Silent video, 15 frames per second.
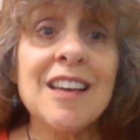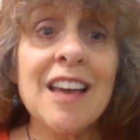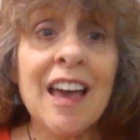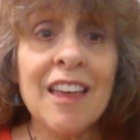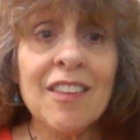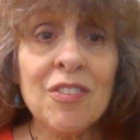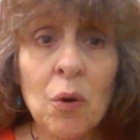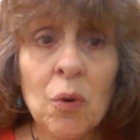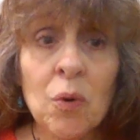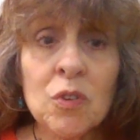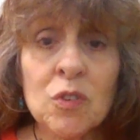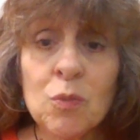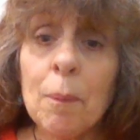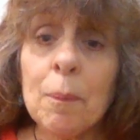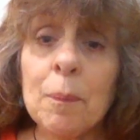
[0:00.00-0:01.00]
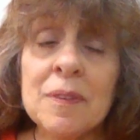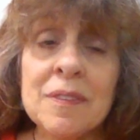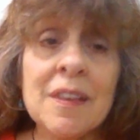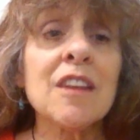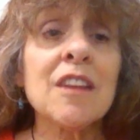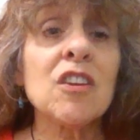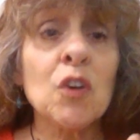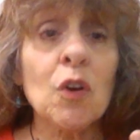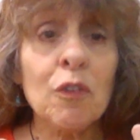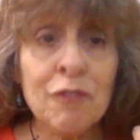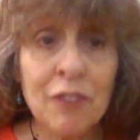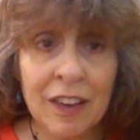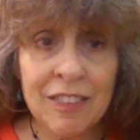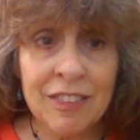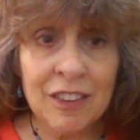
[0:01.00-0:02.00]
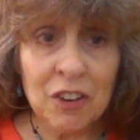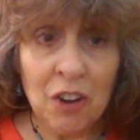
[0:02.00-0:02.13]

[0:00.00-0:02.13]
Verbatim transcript: and those represent your faith in